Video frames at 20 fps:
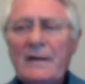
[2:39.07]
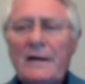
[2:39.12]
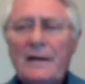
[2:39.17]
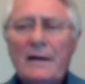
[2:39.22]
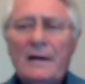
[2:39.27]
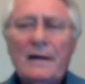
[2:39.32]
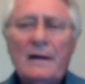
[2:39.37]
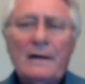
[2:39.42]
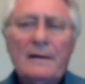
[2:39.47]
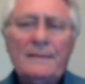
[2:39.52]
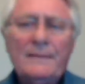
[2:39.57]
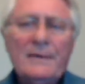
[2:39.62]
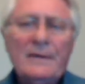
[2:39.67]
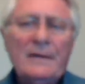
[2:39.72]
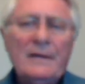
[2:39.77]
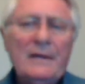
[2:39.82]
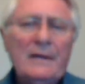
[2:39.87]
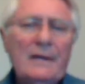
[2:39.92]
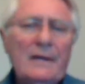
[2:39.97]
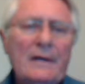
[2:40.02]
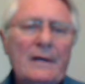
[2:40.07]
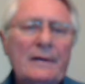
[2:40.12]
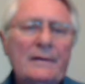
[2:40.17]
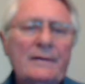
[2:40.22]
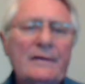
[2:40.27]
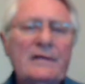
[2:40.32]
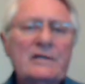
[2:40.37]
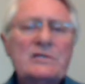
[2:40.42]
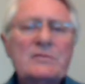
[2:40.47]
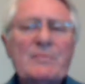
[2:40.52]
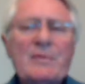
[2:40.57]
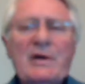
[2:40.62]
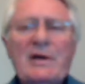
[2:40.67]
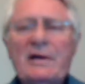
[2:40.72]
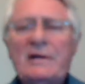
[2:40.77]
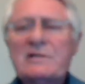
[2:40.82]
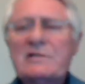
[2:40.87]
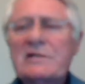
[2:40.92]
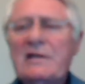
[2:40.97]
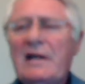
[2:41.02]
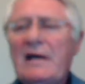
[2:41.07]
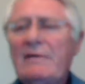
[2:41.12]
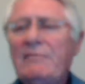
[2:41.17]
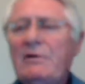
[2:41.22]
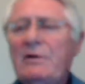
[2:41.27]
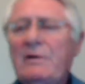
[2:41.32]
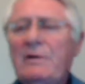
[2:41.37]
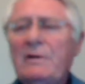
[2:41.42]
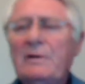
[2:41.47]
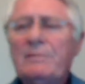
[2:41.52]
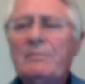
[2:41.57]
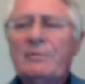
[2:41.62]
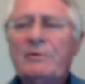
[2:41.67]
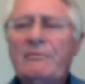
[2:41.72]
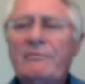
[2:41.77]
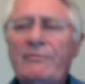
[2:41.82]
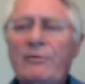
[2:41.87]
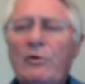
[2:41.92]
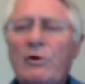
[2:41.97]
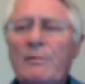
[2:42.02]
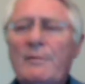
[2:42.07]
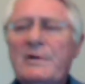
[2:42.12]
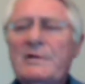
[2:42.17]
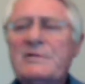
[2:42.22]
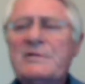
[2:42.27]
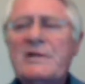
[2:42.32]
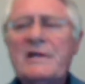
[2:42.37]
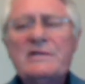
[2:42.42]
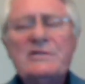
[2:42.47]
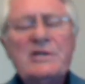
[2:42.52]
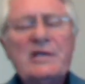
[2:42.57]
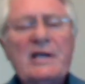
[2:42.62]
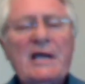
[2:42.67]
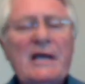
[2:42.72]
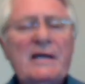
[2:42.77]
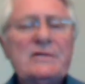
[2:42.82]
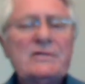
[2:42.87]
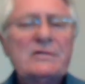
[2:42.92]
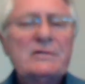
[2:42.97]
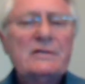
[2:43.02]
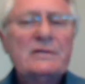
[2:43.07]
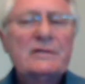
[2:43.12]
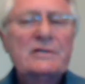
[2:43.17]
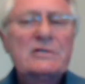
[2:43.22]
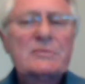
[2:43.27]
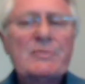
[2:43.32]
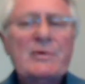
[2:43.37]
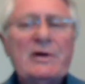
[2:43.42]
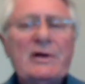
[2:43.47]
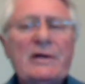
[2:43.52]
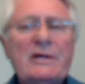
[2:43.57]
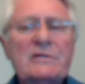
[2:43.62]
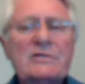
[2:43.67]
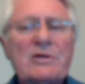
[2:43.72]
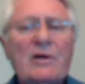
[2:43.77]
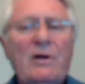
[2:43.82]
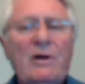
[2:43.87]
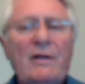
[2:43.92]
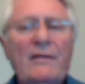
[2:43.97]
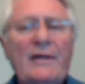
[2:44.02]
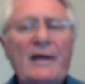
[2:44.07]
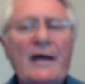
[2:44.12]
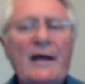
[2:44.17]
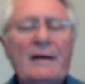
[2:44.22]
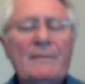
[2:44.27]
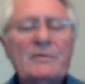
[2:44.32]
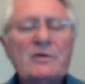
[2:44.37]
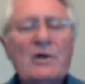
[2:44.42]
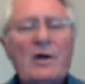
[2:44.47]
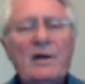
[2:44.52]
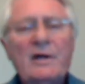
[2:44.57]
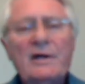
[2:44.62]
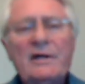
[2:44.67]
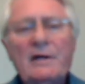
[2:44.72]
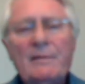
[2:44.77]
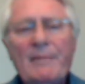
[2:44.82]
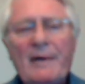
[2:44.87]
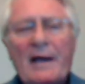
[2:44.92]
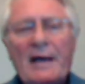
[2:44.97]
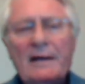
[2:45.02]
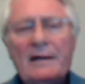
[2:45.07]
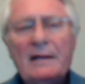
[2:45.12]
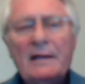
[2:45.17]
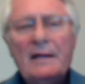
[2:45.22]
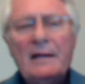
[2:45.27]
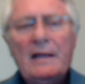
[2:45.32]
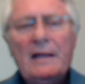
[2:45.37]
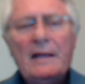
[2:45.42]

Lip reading: the experience level, the performance, education, experience, all of that, I'm talking about,